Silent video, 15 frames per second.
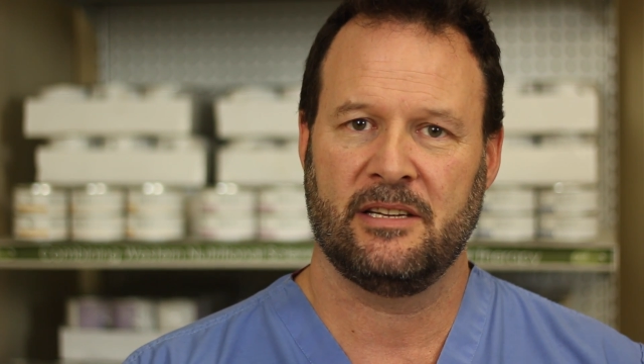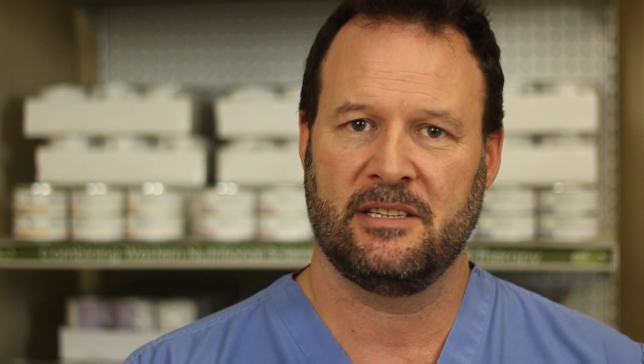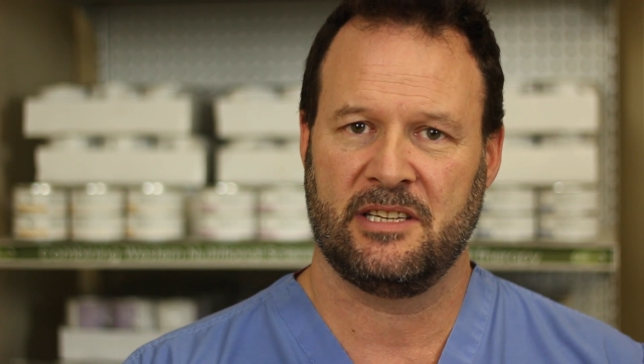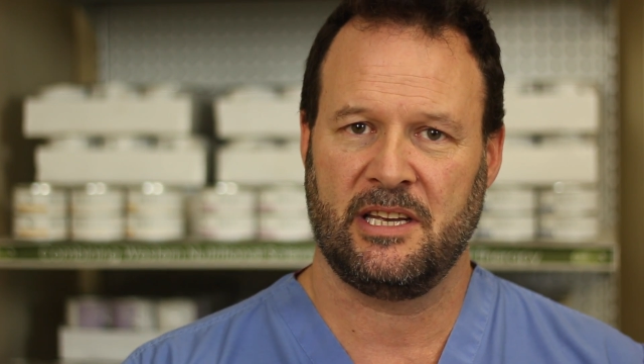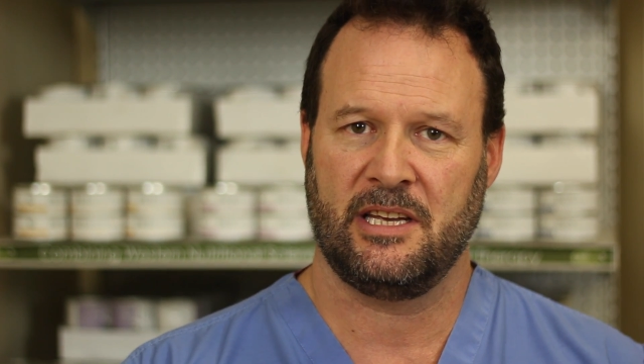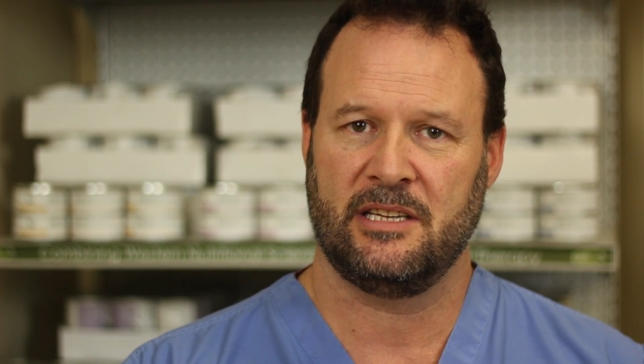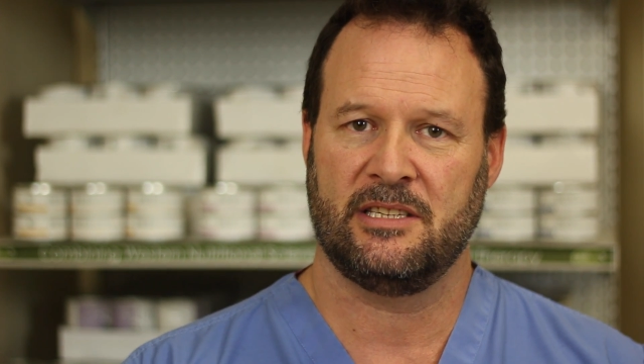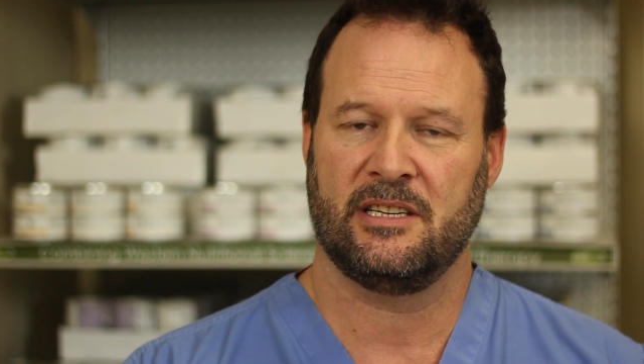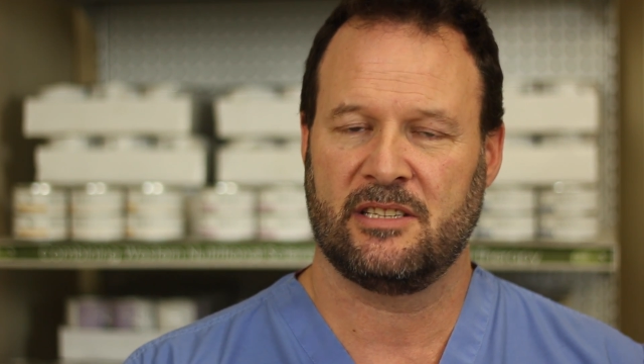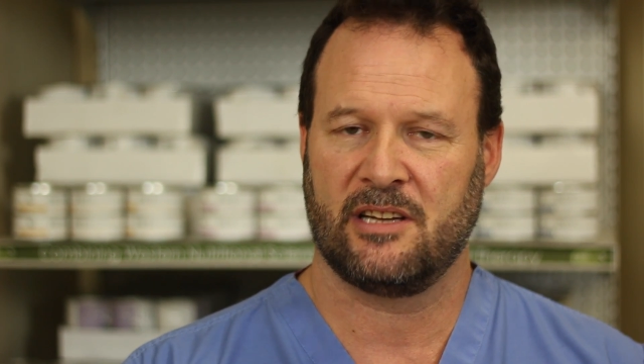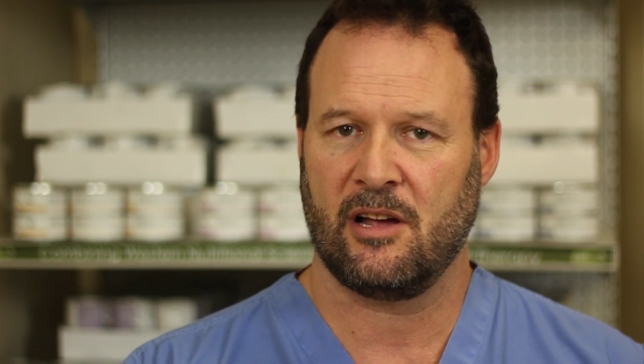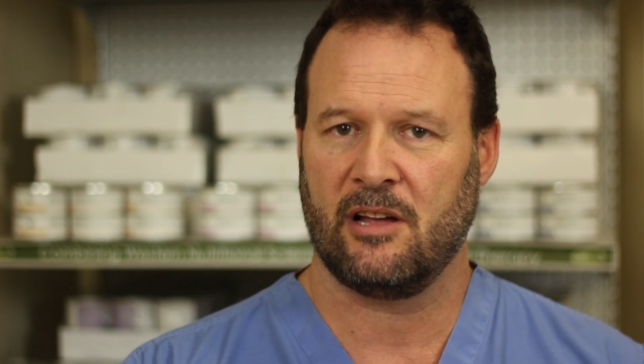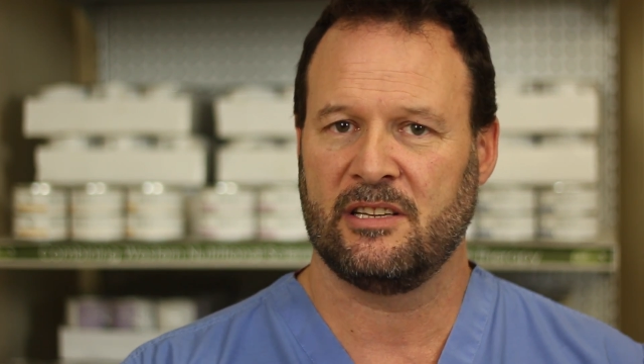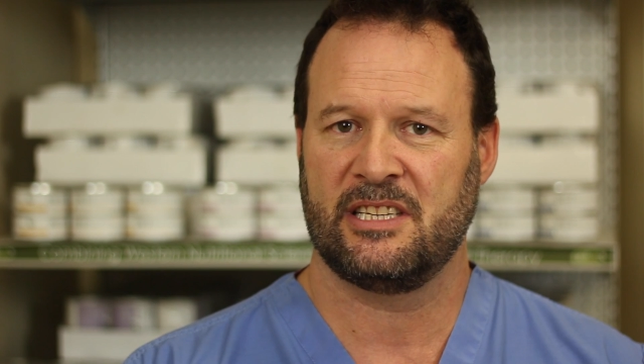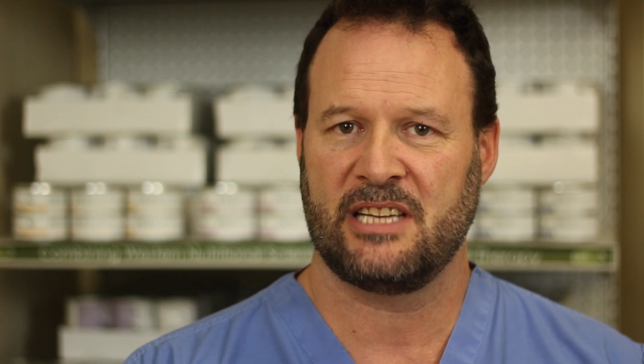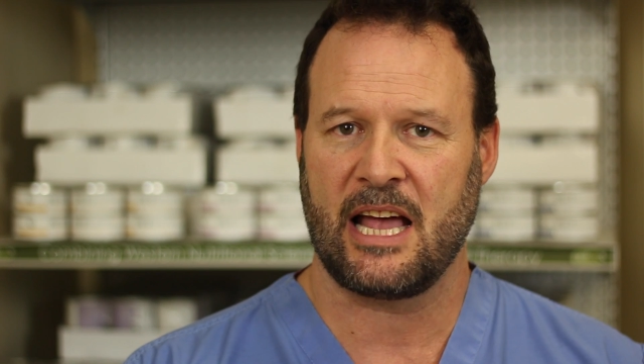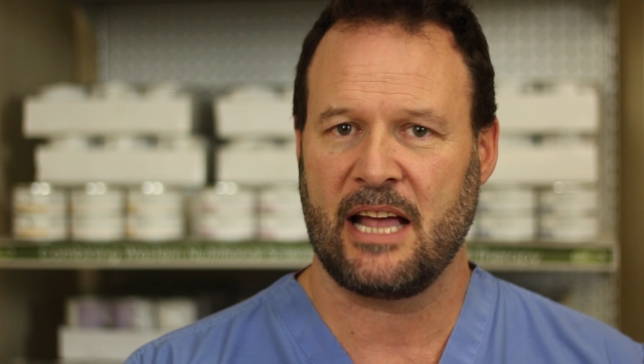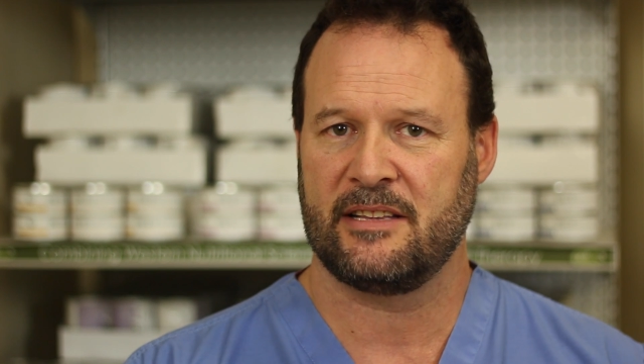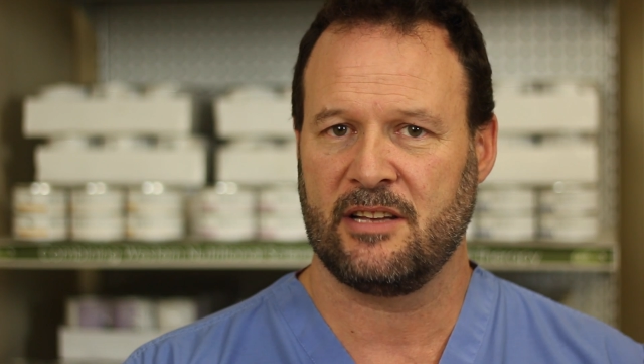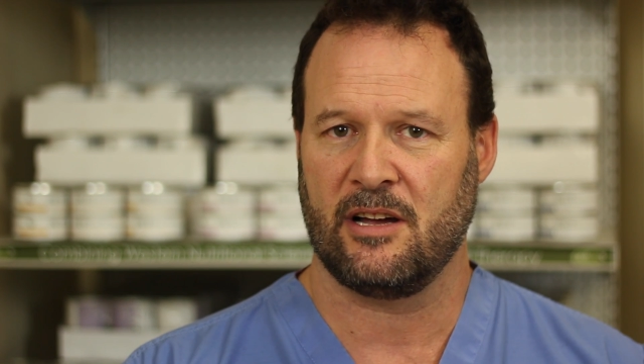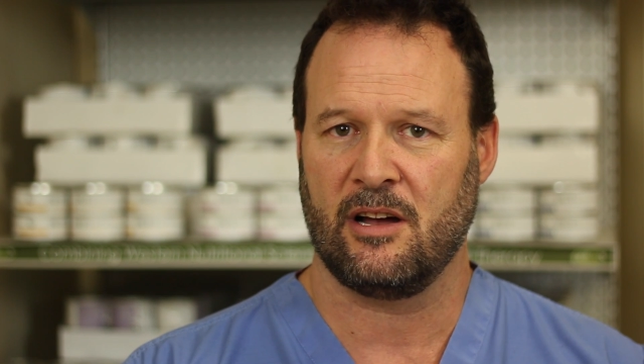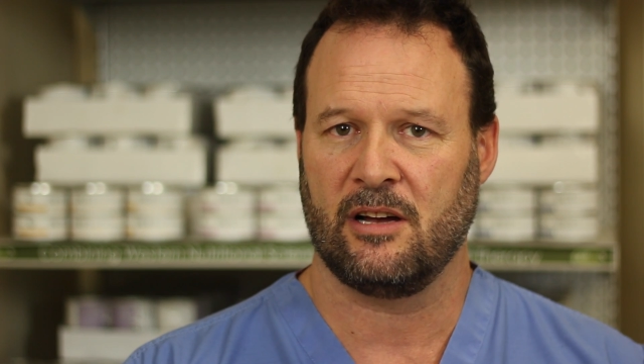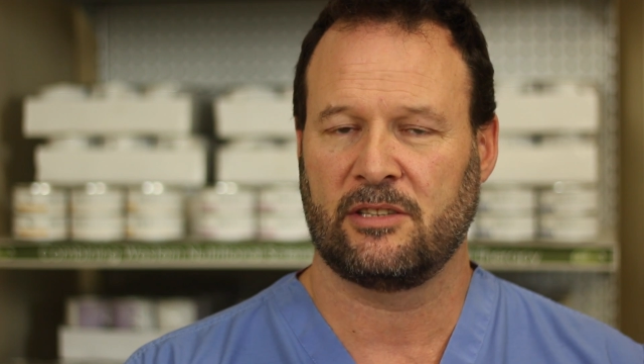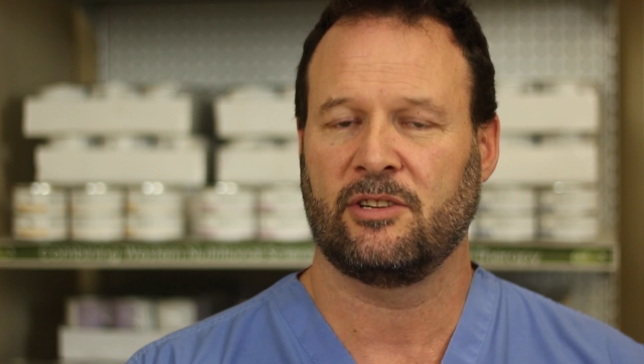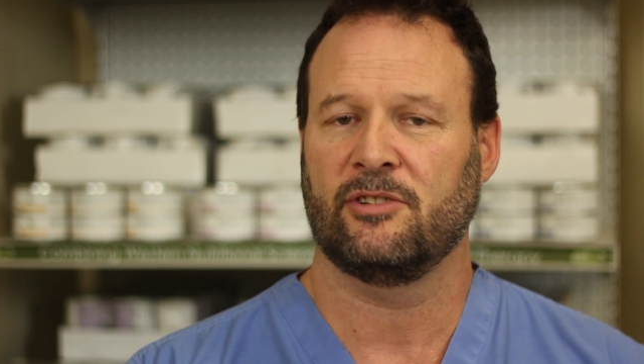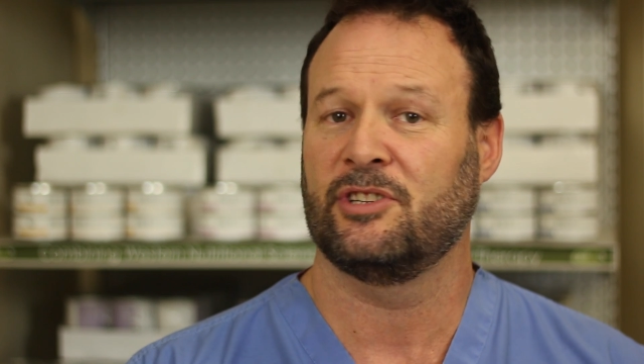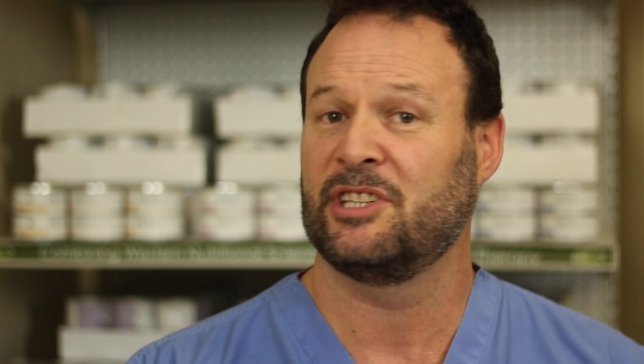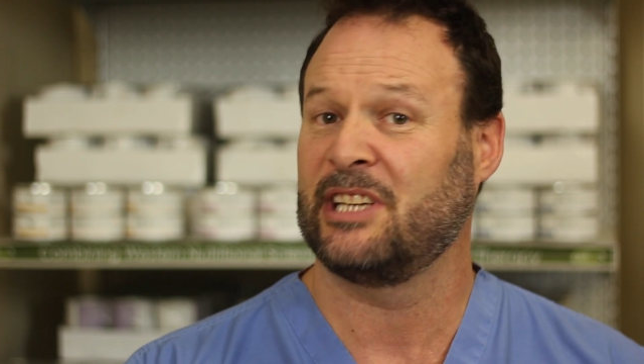disease. It's called Cytox or